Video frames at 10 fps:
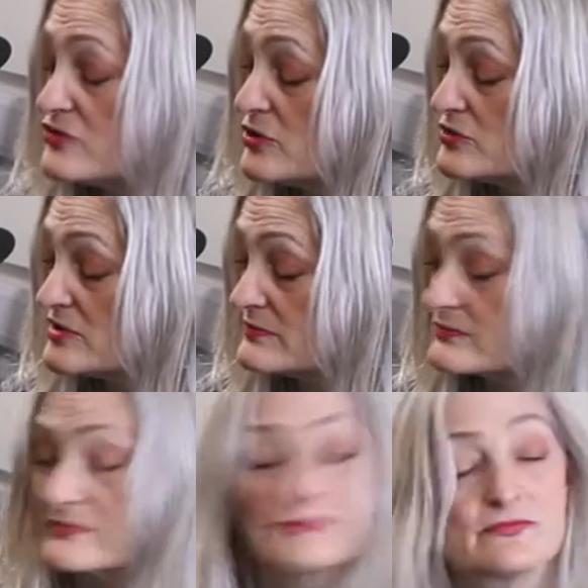rude.
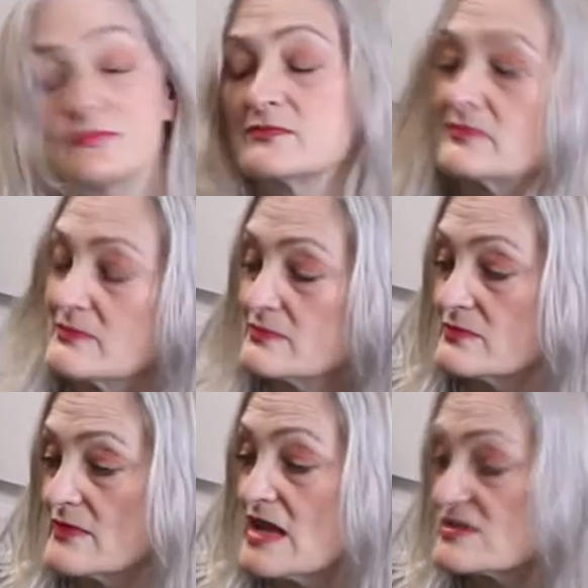
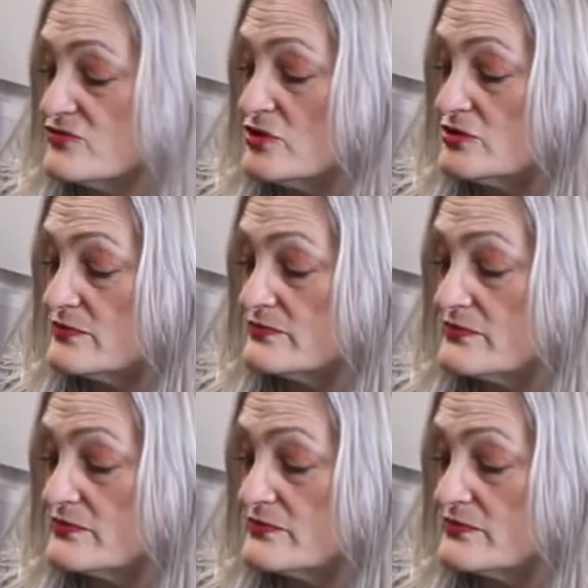That's rude.